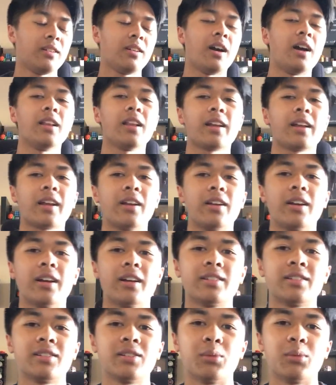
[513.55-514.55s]
I like how you
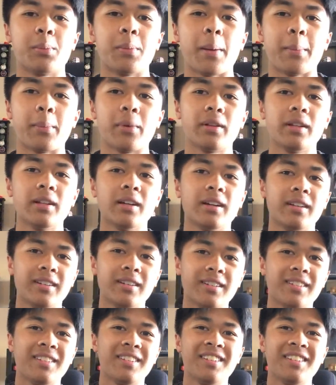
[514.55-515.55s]
guys still remember that.
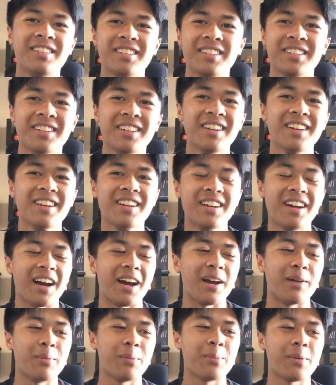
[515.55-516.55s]

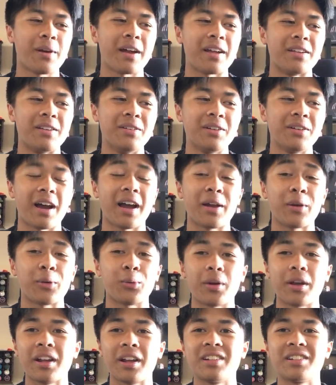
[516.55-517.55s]
I remember I
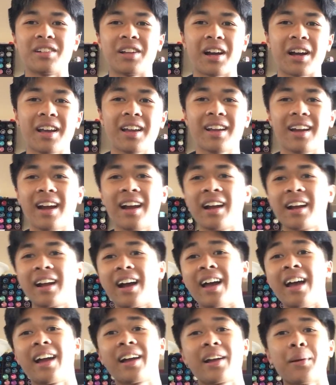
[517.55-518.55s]
raged. I
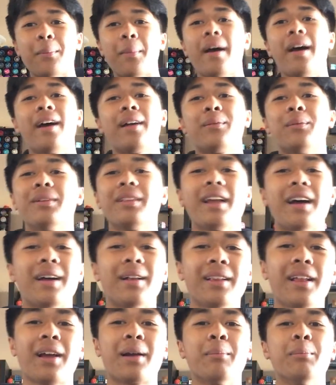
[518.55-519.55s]
got hecka mad when
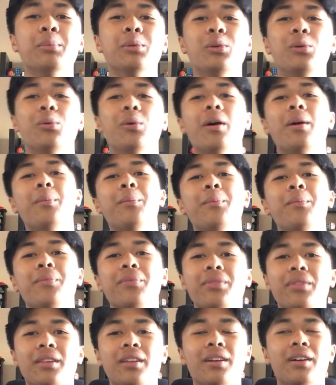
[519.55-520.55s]
that like blew up
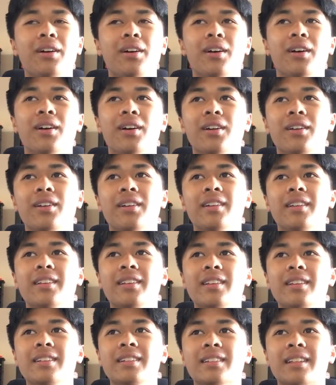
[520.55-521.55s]
on
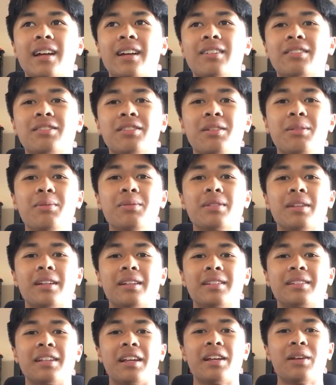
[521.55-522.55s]
these live streams,
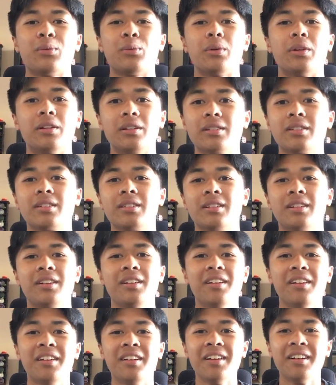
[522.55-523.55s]
like saying weenus.
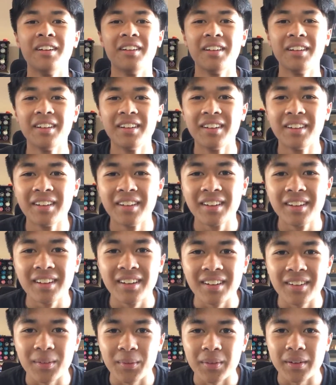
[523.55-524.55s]

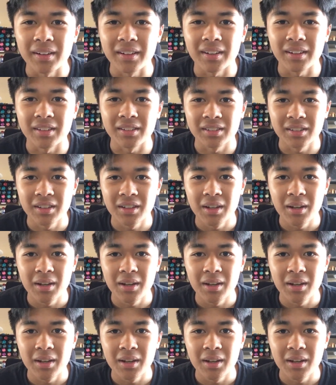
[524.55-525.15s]
Oh my gosh.